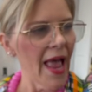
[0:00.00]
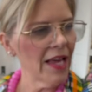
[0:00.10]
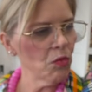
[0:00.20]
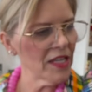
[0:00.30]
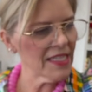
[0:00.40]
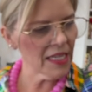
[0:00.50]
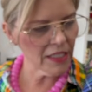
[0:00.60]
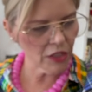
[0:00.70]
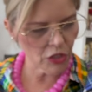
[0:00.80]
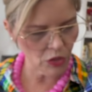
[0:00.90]
And we
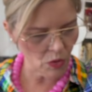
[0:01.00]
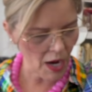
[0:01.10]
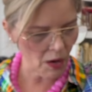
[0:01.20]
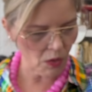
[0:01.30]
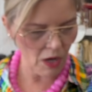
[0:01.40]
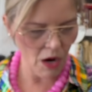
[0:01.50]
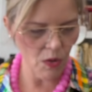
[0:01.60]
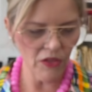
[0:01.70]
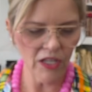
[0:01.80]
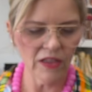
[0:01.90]
sent it to our,
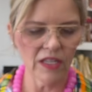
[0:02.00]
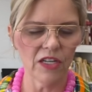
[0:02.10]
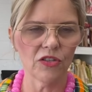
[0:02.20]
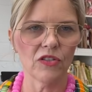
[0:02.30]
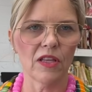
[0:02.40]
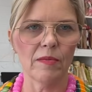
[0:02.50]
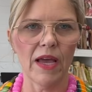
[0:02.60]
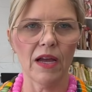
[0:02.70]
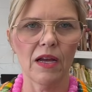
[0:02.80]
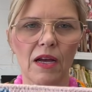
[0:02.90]
oh, and look at the initials on the
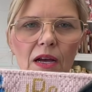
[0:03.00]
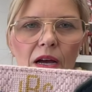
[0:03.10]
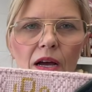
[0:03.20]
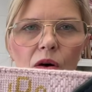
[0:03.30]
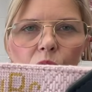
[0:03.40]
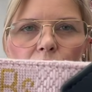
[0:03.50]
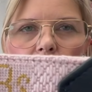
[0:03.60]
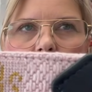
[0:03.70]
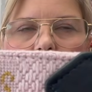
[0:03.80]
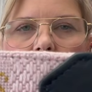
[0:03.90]
back. How
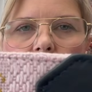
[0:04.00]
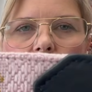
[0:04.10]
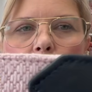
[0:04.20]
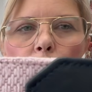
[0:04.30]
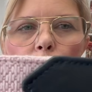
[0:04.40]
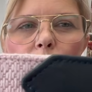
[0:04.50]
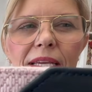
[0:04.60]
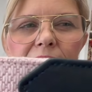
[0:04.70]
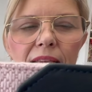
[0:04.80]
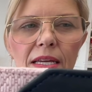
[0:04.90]
pretty.
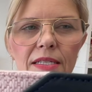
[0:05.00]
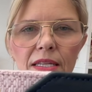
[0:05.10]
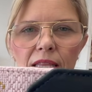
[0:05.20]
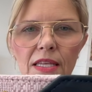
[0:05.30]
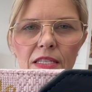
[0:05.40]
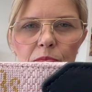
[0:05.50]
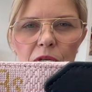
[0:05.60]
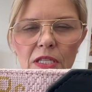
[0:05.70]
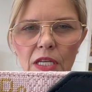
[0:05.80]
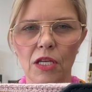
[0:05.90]
We sent this
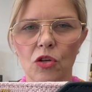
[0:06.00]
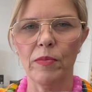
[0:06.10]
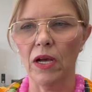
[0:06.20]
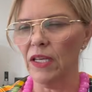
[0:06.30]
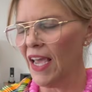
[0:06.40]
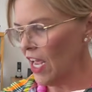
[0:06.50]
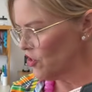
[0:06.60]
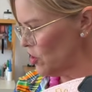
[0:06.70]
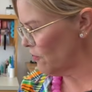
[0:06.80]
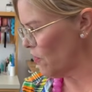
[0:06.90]
particular belt, and I
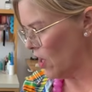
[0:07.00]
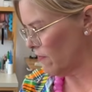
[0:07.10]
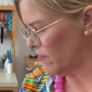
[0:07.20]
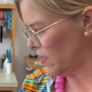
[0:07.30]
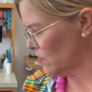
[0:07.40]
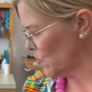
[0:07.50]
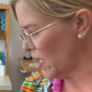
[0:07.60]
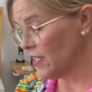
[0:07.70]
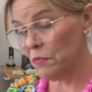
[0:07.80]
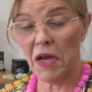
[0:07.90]
should have thought of this when
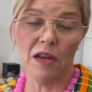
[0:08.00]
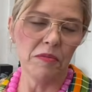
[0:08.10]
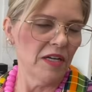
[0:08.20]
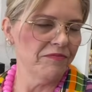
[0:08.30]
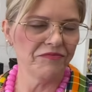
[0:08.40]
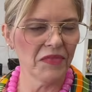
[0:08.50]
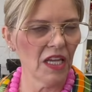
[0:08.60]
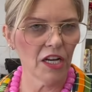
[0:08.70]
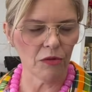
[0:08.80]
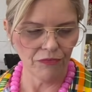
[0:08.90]
I did mine, but
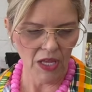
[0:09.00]
you know,